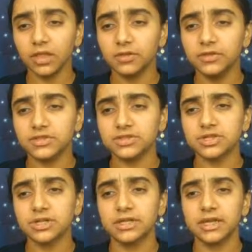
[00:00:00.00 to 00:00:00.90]
This is
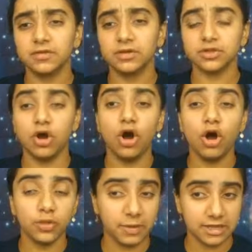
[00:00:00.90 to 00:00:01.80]
going to give us
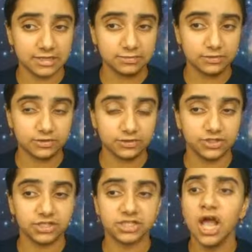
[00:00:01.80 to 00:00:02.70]
all the possible
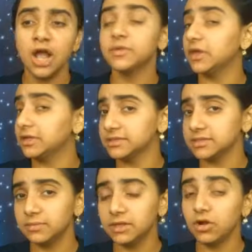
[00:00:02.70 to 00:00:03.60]
solutions, but that
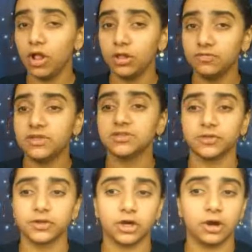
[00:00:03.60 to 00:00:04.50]
doesn't mean all of these are
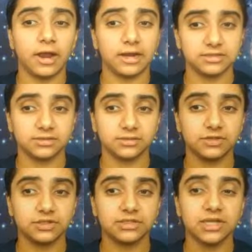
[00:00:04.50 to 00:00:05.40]
the correct
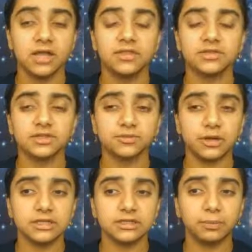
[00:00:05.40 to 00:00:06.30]
solutions. This is
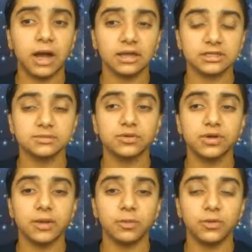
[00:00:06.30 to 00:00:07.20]
what is possible,
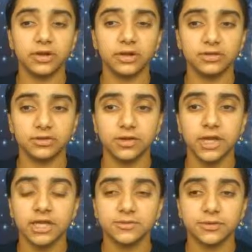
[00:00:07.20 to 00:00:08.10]
and what we're going to do
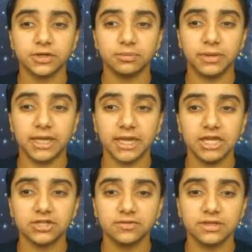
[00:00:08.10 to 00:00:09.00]
is we're going to pick
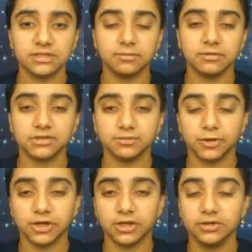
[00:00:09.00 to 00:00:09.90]
each of these numbers, and we're
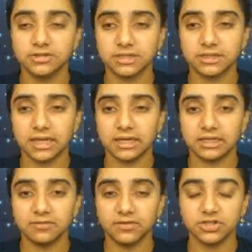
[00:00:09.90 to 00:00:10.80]
going to use synthetic
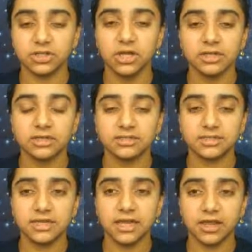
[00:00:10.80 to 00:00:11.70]
division to
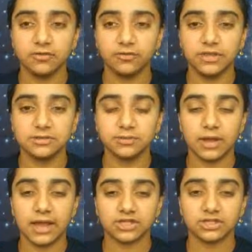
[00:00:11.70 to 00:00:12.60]
see if these will
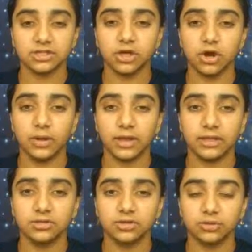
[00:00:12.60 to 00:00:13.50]
actually go
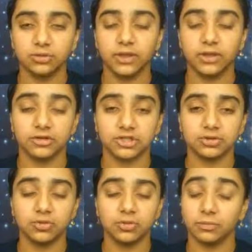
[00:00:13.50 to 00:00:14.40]
into the original